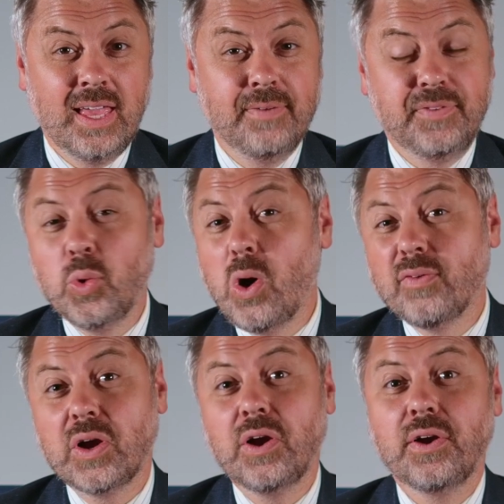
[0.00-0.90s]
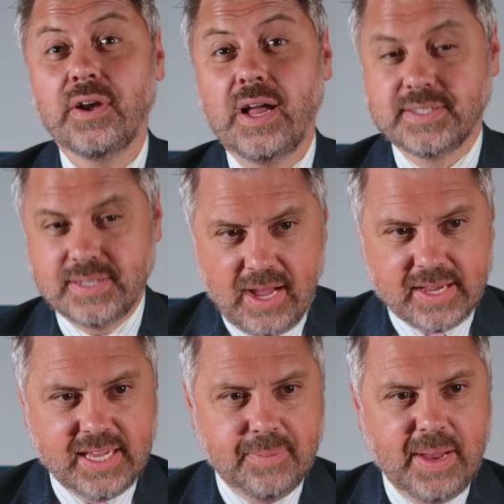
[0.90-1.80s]
If you overheard us
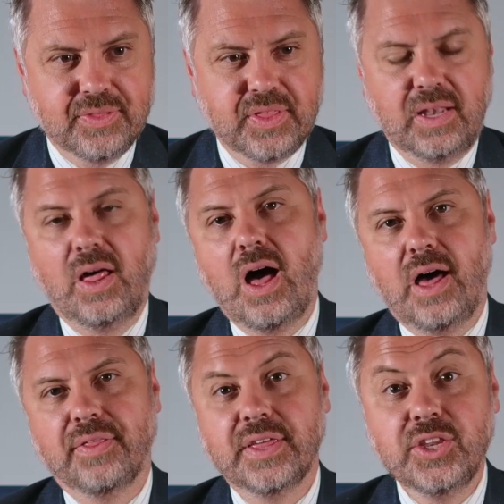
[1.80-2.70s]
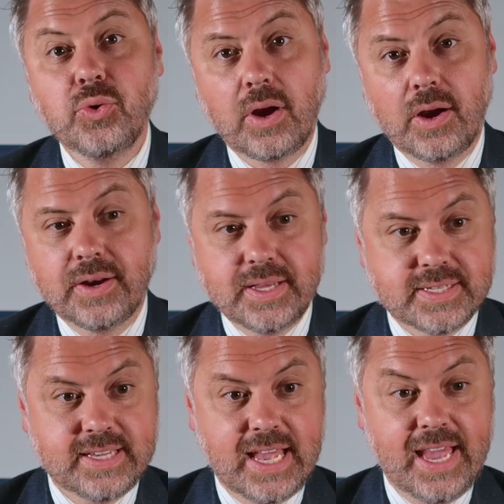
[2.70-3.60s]
talking about the law, then you heard us
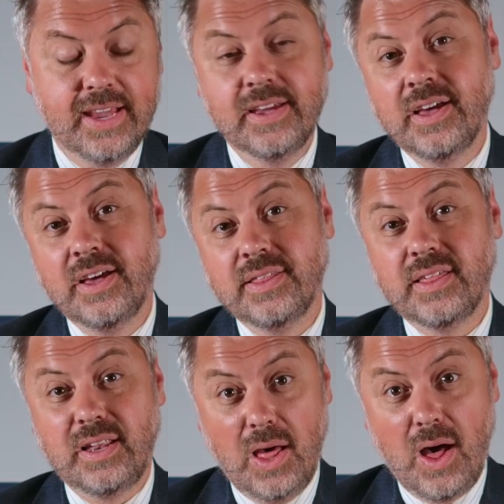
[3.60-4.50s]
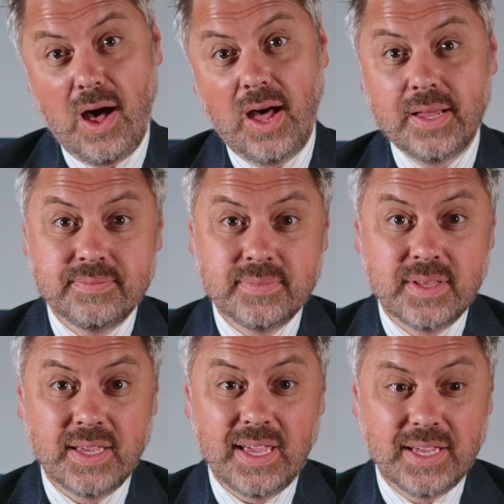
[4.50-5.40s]
say the law
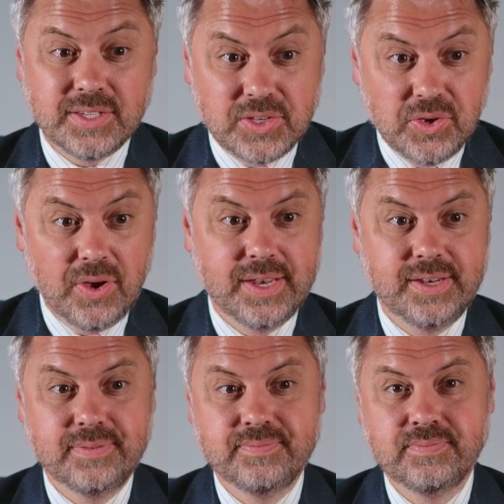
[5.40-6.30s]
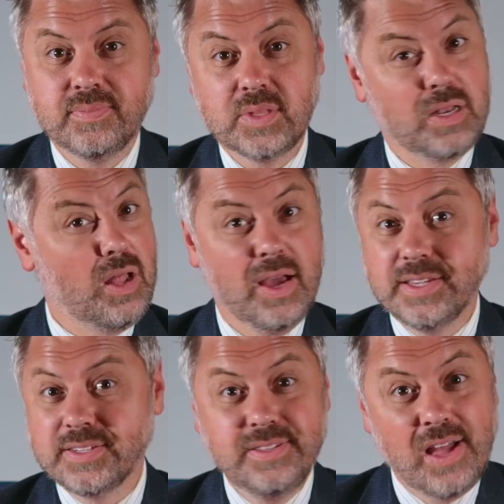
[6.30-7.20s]
is good. The law
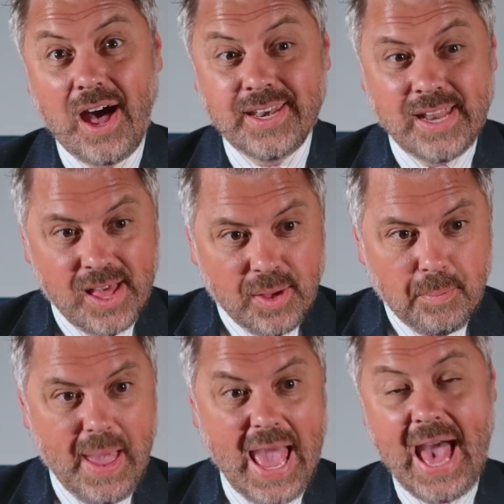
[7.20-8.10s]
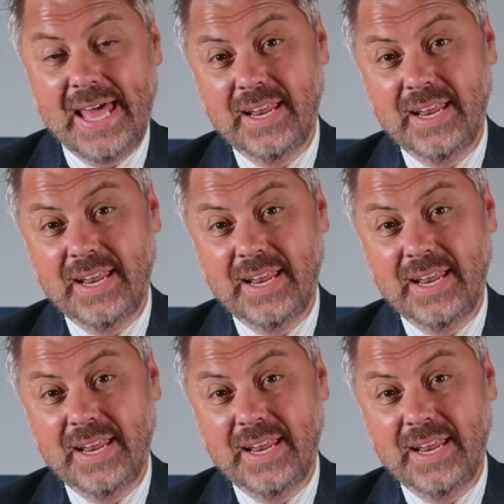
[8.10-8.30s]
is not bad.